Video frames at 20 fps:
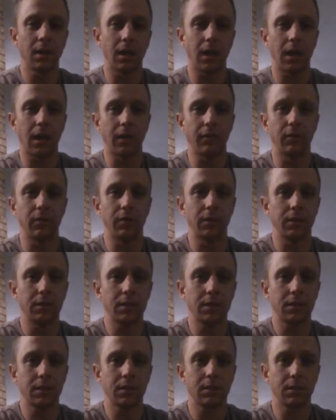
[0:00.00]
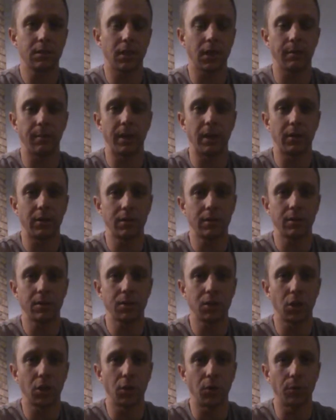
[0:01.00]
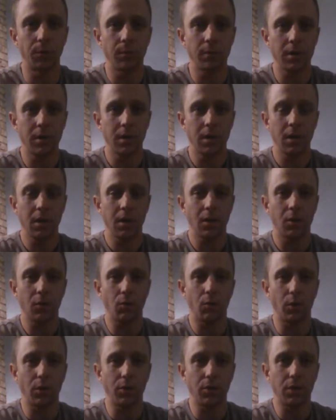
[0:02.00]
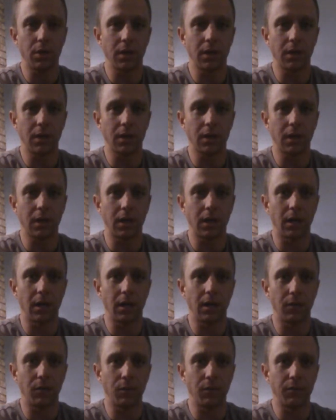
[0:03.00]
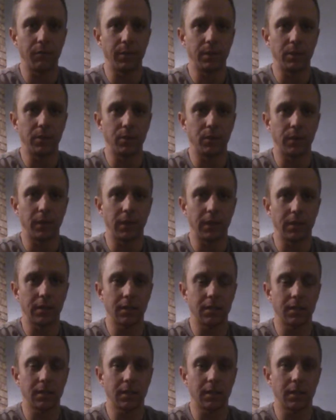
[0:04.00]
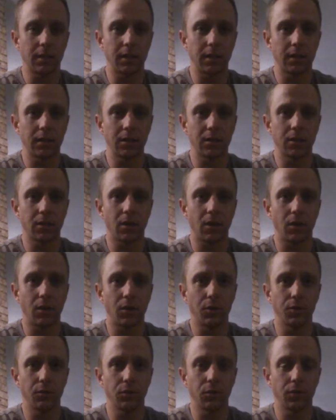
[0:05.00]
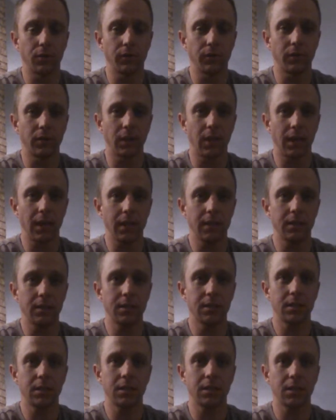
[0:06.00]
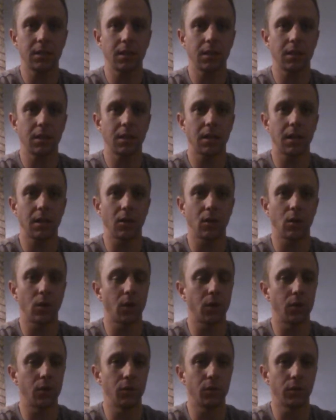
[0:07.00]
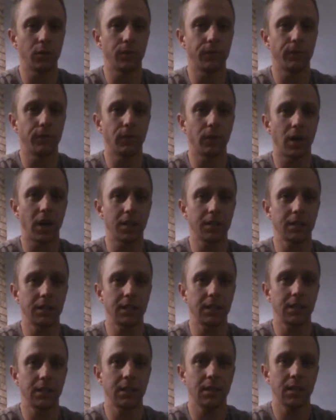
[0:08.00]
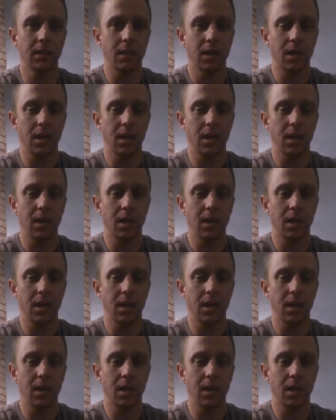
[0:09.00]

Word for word: I haven't thought about it. So, one thing uh, we've been doing at this clinic is called nerve glides or nerve flossing.